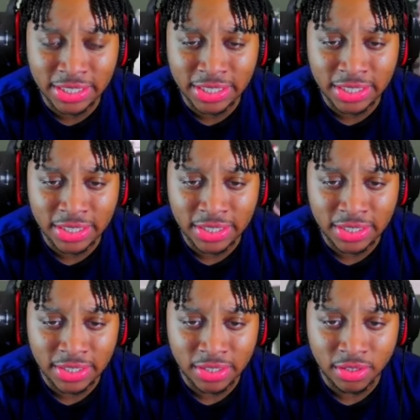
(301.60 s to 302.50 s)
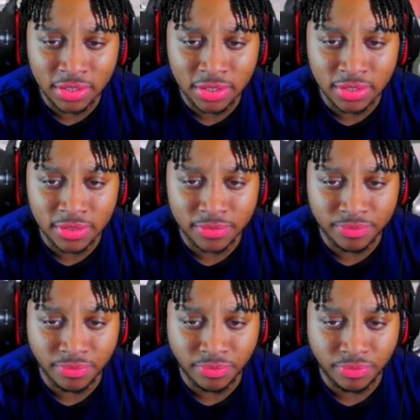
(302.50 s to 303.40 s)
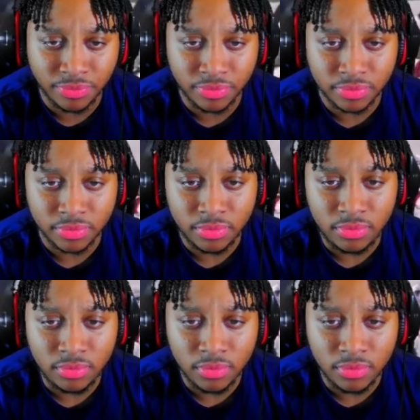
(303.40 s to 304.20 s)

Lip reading: (silence)